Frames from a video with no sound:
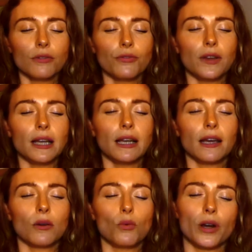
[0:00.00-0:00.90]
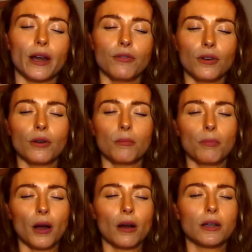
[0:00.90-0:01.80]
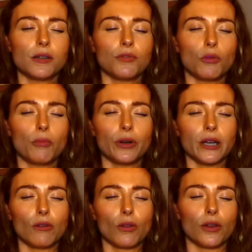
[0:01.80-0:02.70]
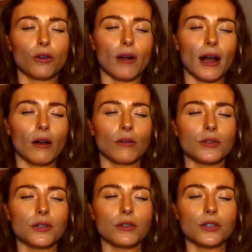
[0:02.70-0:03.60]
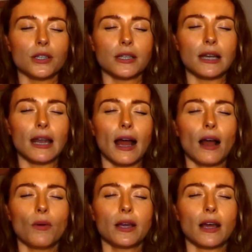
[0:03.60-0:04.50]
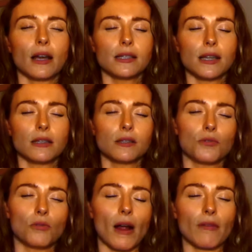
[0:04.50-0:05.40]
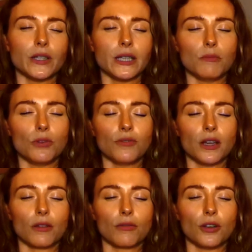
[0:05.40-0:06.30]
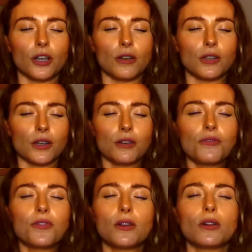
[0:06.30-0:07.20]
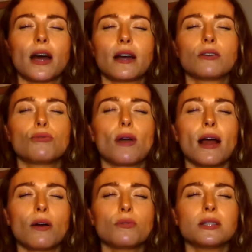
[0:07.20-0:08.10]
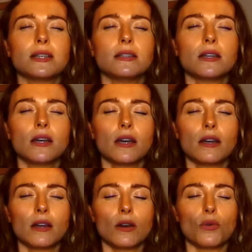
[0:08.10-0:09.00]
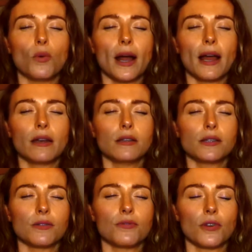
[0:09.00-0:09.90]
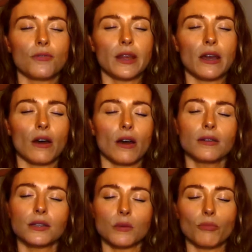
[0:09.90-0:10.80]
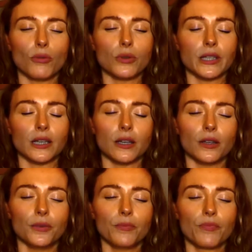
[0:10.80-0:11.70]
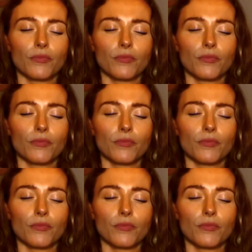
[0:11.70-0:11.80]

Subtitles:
Feeling whatever parts of your body are on the ground and just allowing that sense of gravity moving through you so you feel that grounded awareness of the earth supporting you.